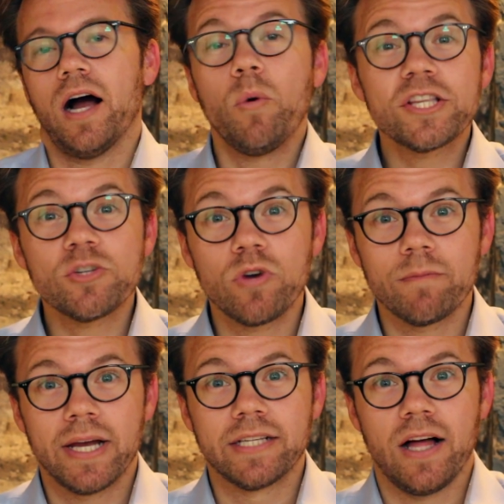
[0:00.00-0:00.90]
I wasn't
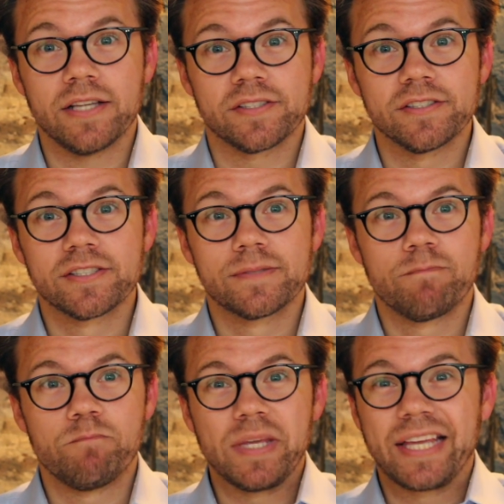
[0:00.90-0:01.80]
wearing my glasses
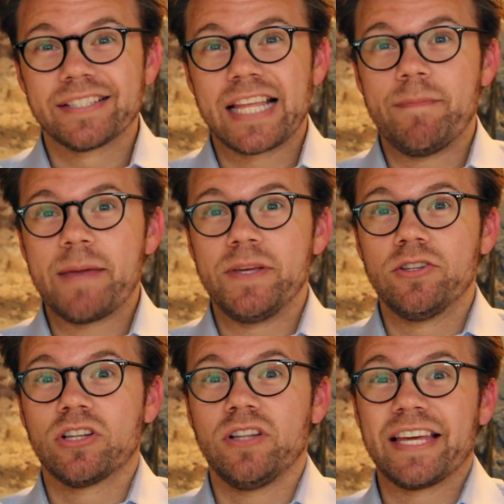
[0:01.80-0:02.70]
because they make me
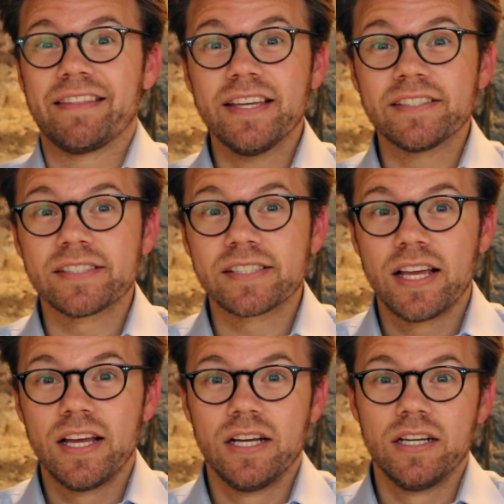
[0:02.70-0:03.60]
look like this,
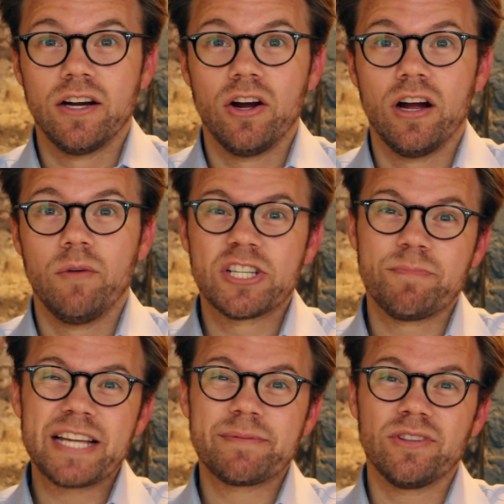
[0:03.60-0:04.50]
which
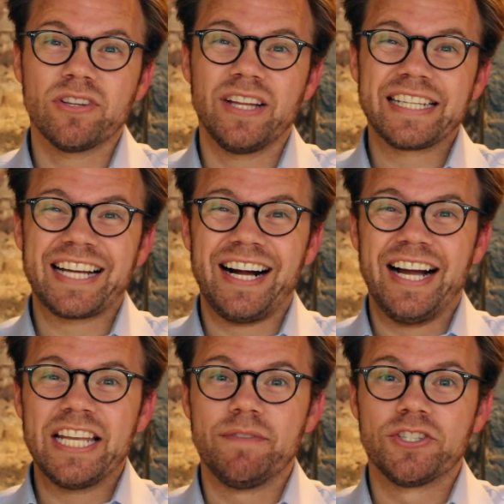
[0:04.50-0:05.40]
makes me look like
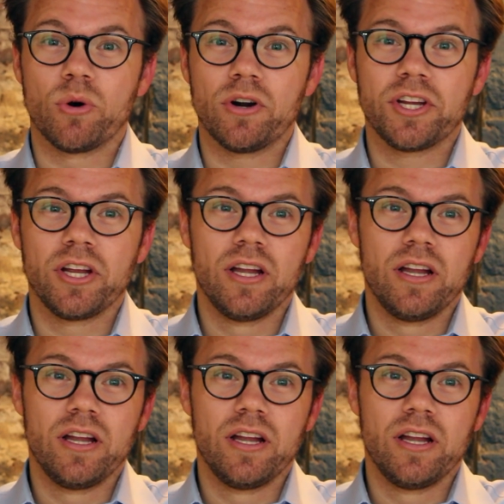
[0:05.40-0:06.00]
kind of a dork.